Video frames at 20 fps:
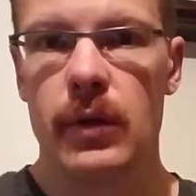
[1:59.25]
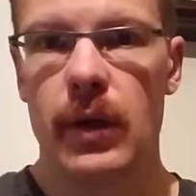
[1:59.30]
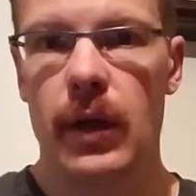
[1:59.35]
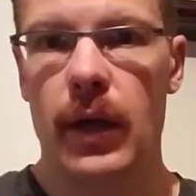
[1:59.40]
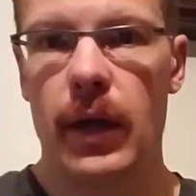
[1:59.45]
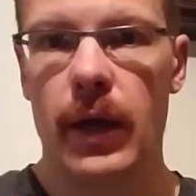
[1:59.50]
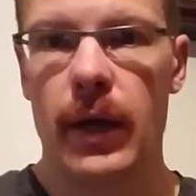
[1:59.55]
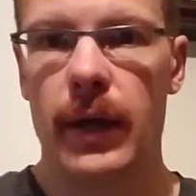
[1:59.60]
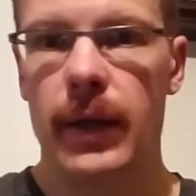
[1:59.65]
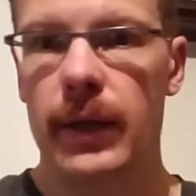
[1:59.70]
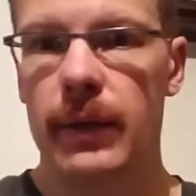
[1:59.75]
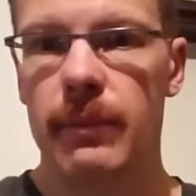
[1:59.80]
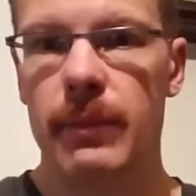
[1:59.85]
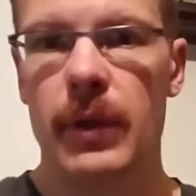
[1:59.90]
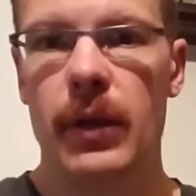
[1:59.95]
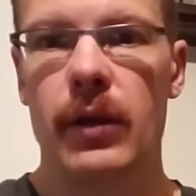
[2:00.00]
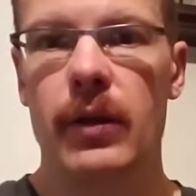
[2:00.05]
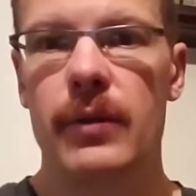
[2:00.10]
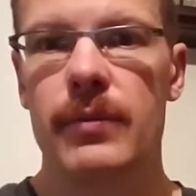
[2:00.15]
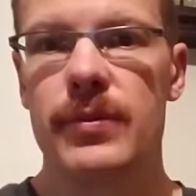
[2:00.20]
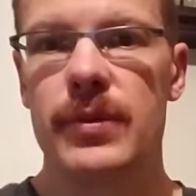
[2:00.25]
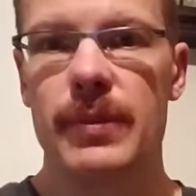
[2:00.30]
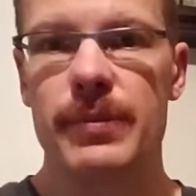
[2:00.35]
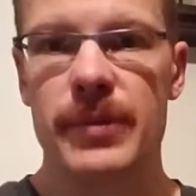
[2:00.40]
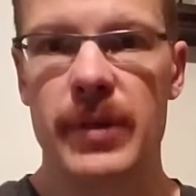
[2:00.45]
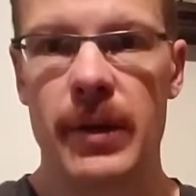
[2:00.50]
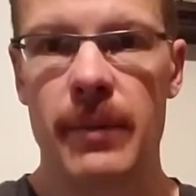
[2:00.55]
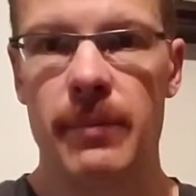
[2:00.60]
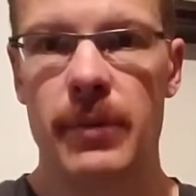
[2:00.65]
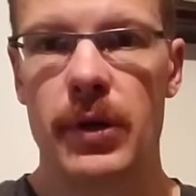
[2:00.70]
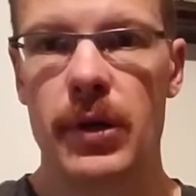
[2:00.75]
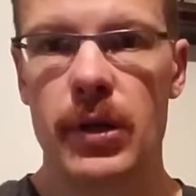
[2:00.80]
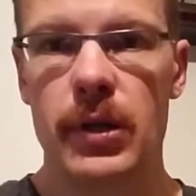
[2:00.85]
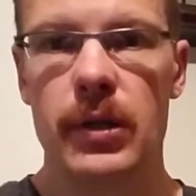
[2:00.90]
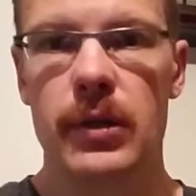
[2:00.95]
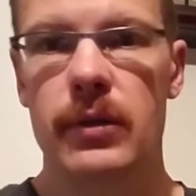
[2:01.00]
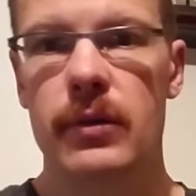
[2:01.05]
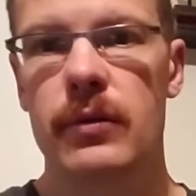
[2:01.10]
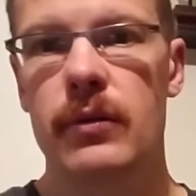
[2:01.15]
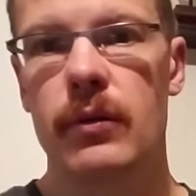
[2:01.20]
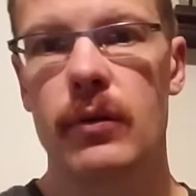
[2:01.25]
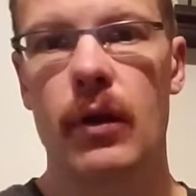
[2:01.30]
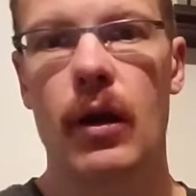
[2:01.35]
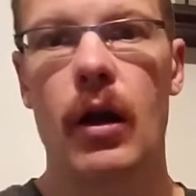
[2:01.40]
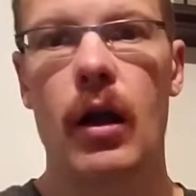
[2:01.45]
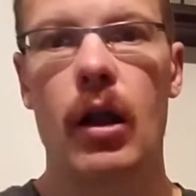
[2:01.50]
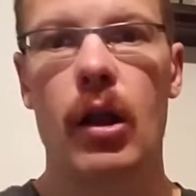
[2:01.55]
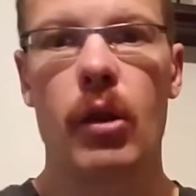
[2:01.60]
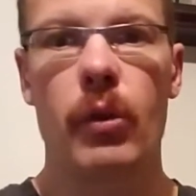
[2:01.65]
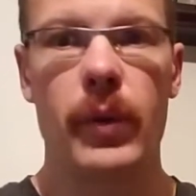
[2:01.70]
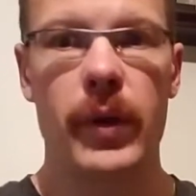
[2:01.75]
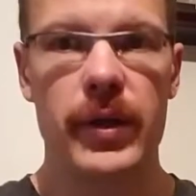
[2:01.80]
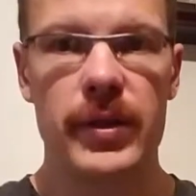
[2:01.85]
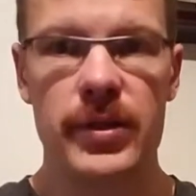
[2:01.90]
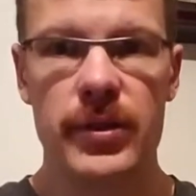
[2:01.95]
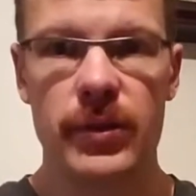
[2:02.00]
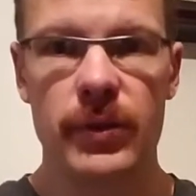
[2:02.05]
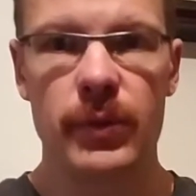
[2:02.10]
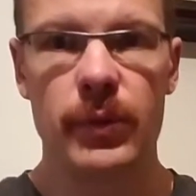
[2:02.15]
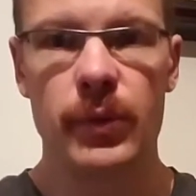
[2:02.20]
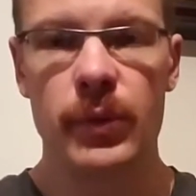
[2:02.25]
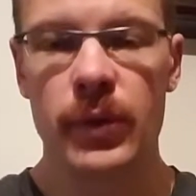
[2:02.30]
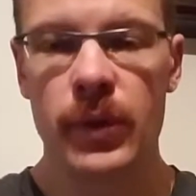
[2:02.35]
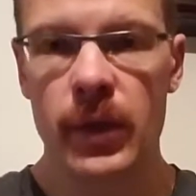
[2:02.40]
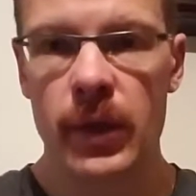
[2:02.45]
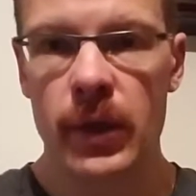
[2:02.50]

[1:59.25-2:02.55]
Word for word: uh, middle of September all the way to